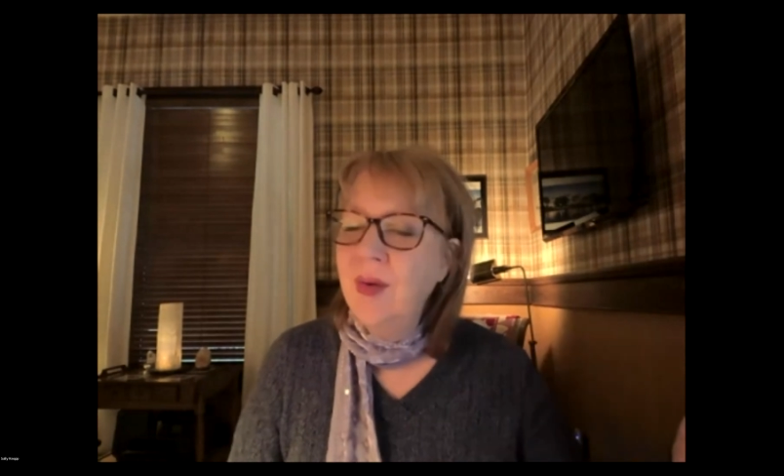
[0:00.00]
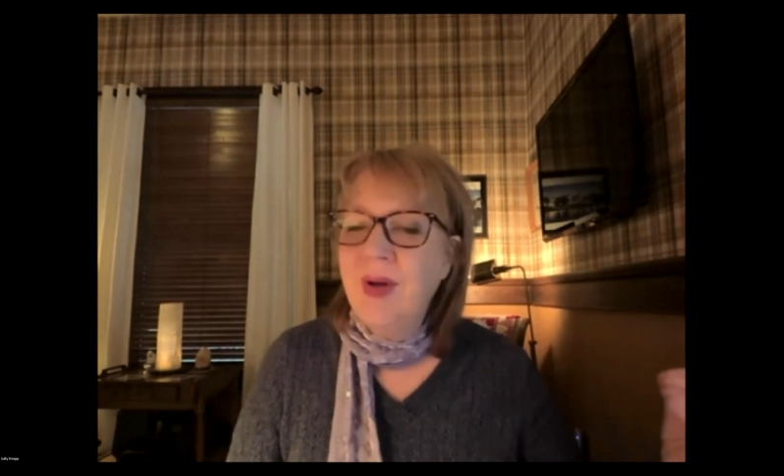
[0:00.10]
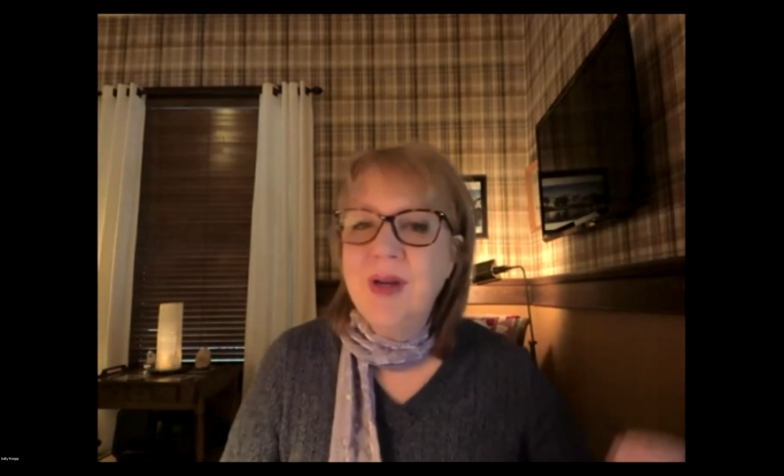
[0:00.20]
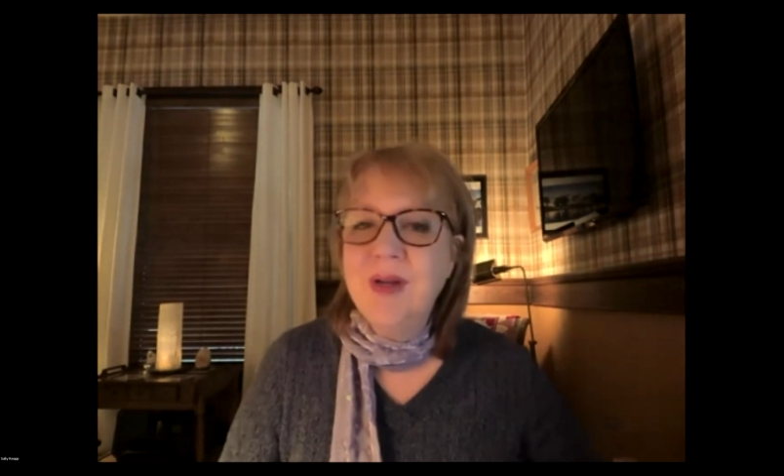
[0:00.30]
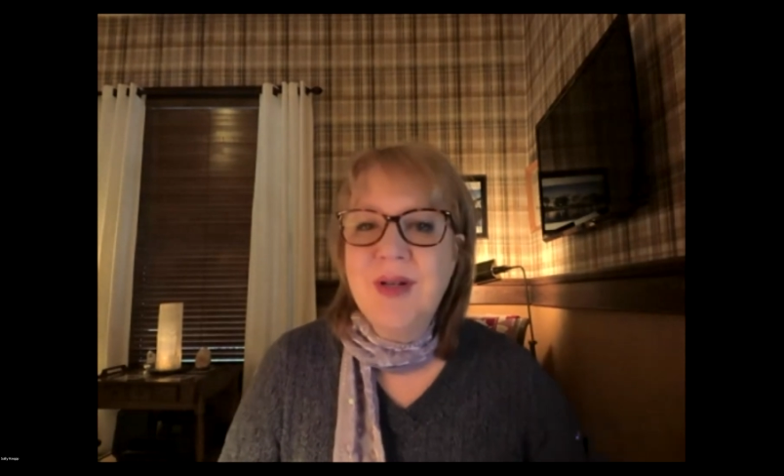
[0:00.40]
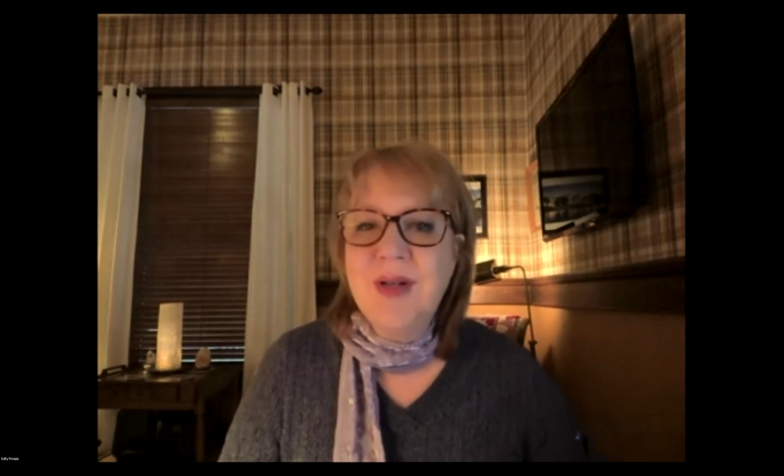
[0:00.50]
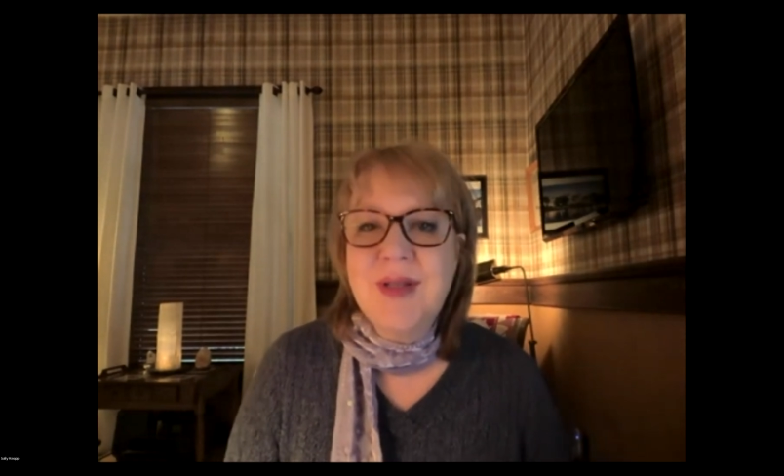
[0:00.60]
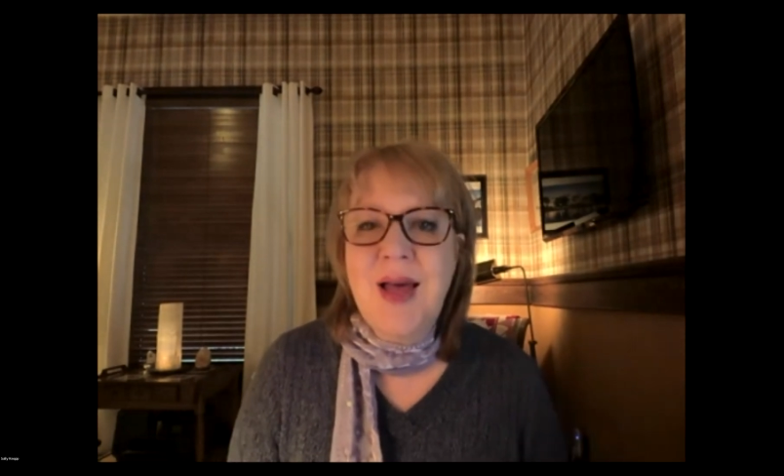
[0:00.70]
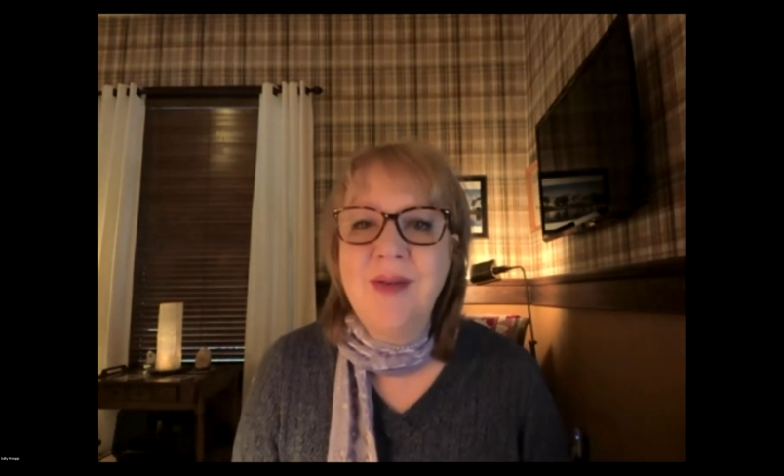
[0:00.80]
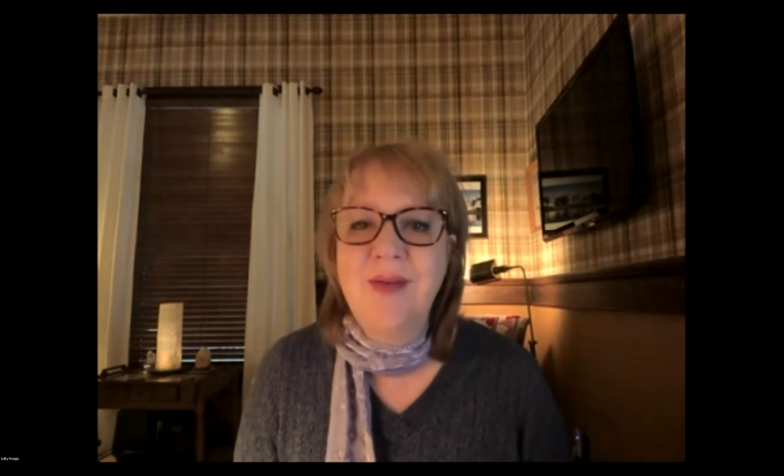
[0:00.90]
we can address
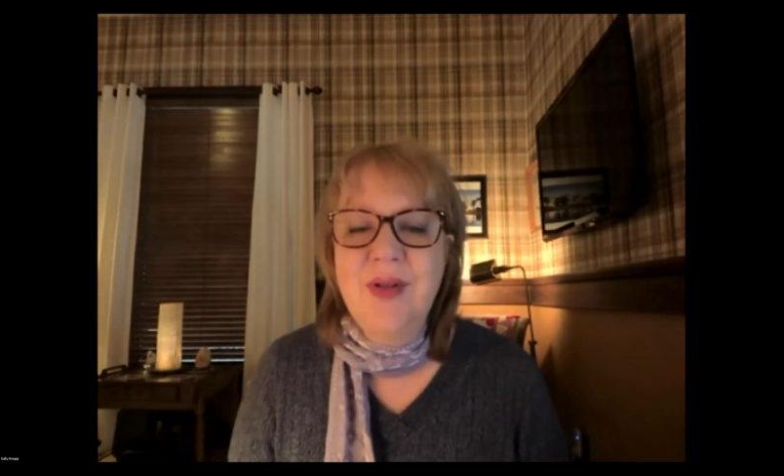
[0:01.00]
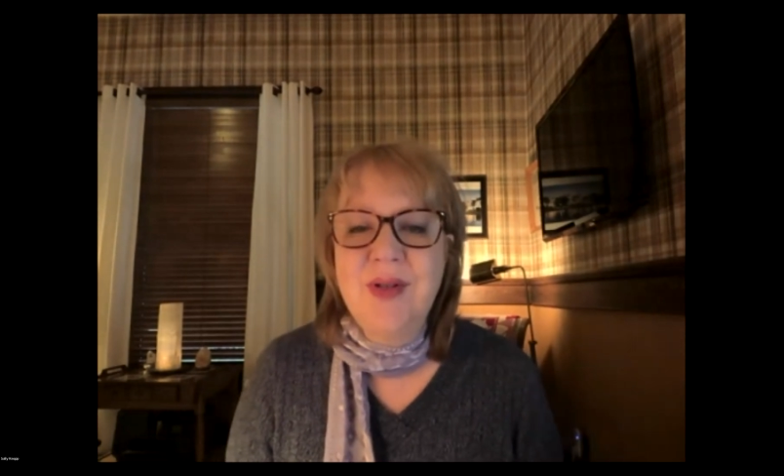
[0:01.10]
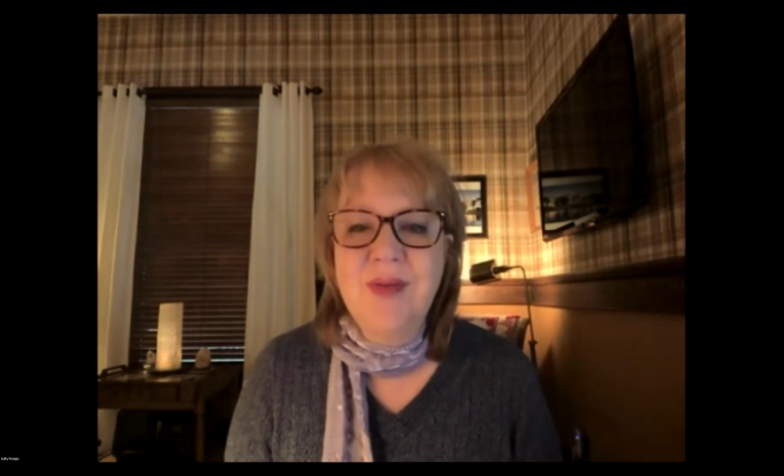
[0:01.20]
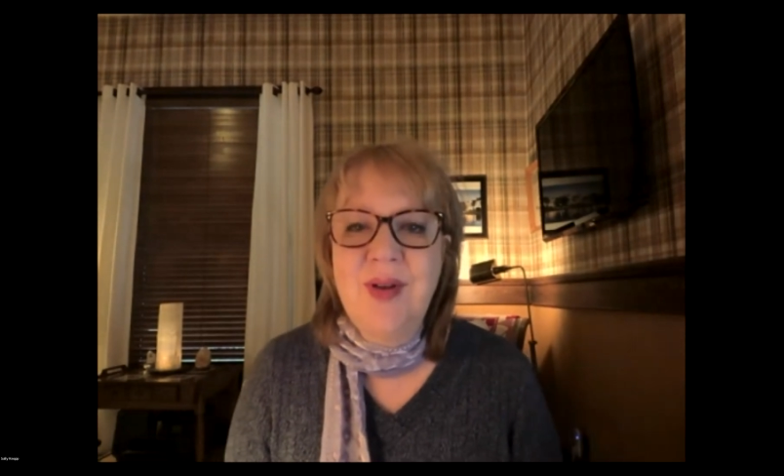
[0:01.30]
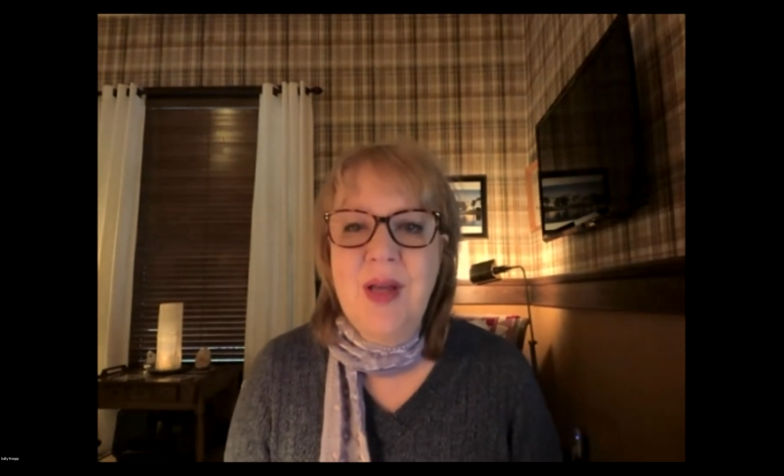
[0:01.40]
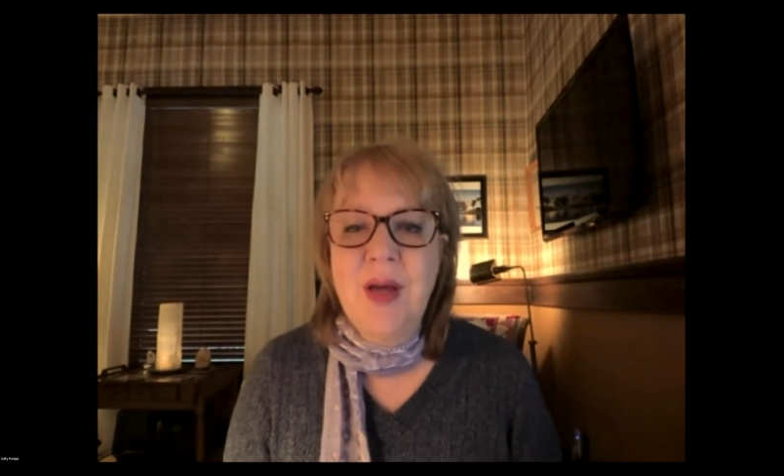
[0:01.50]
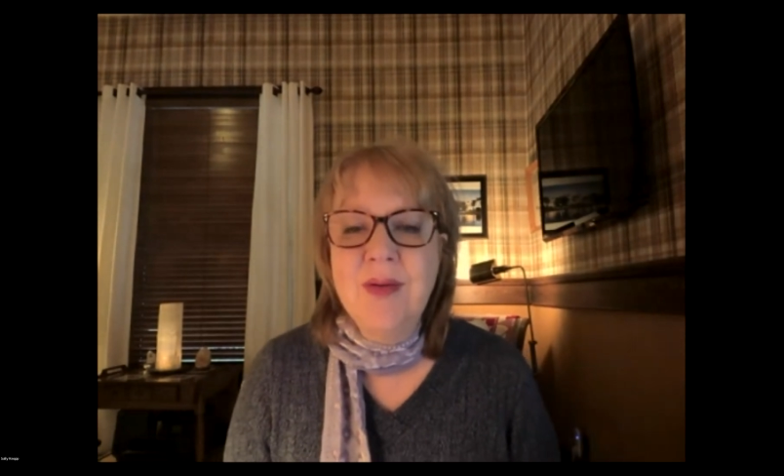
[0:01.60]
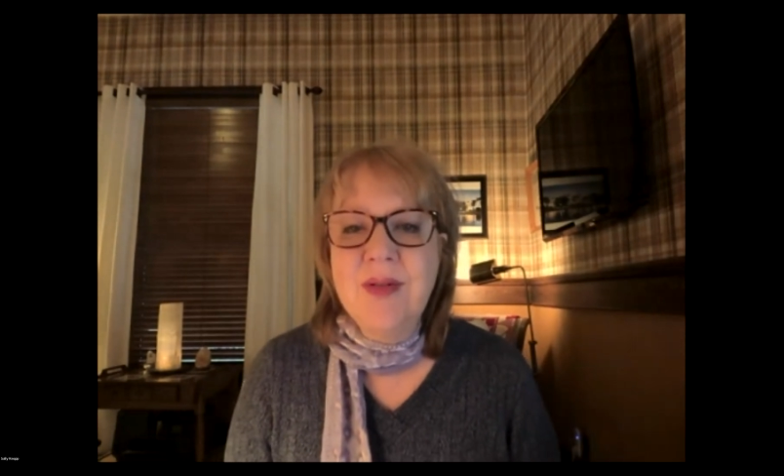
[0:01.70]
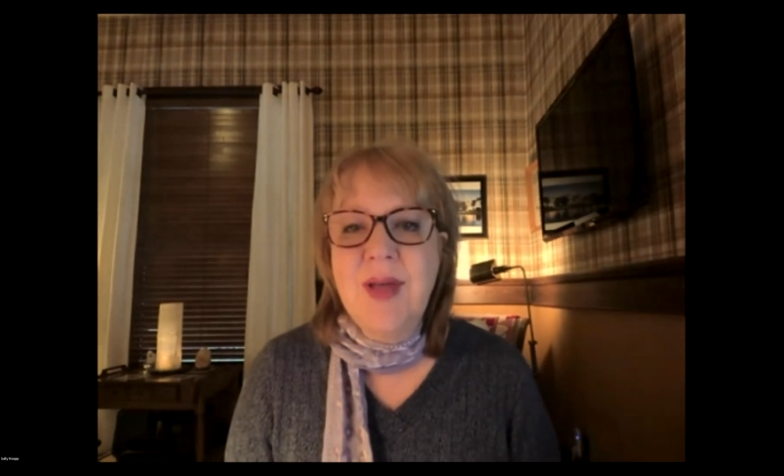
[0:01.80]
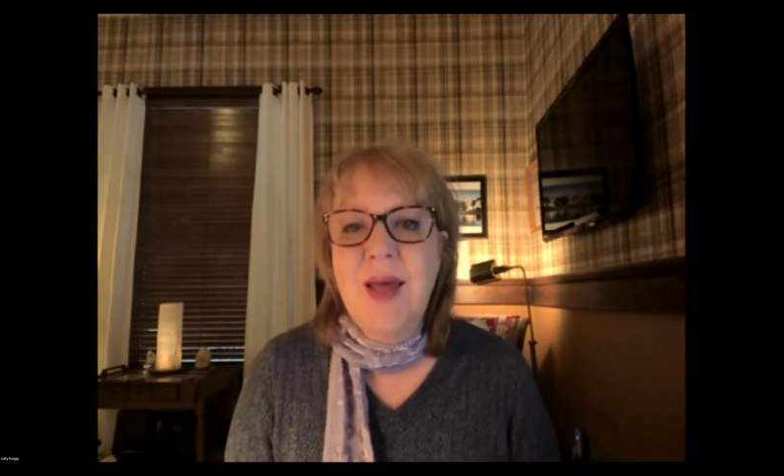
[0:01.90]
that in future
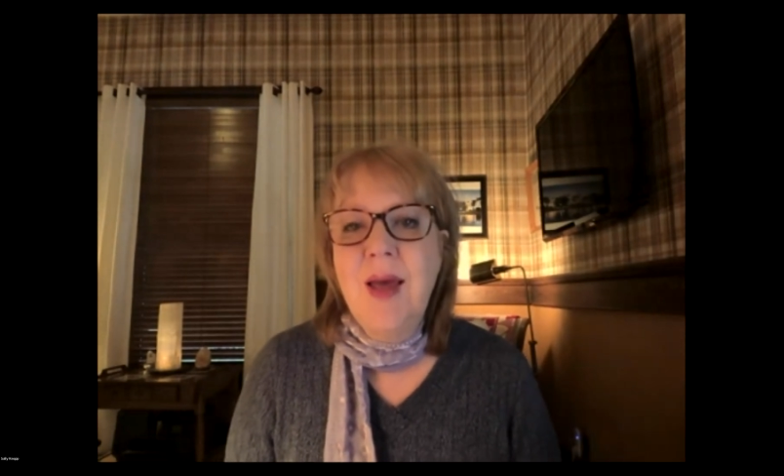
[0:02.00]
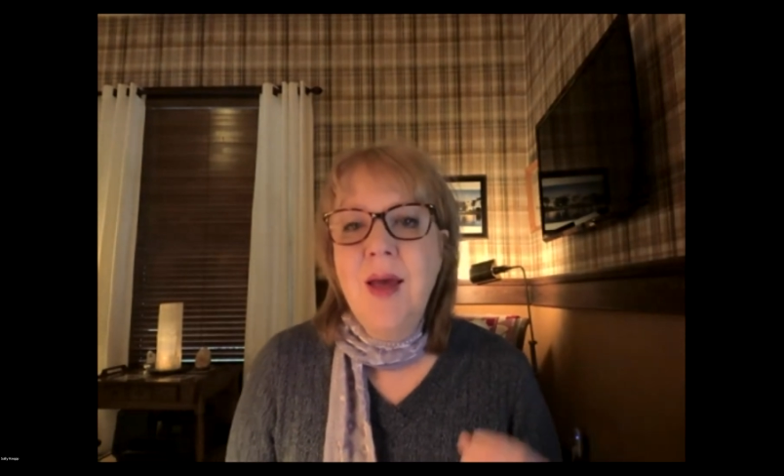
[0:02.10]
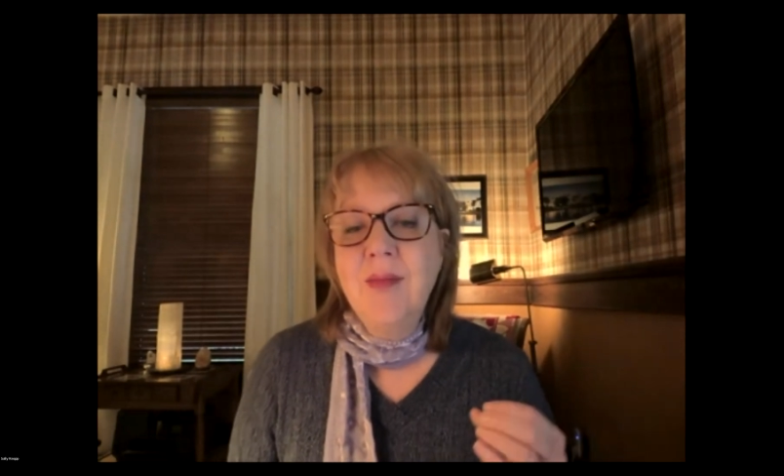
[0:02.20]
videos.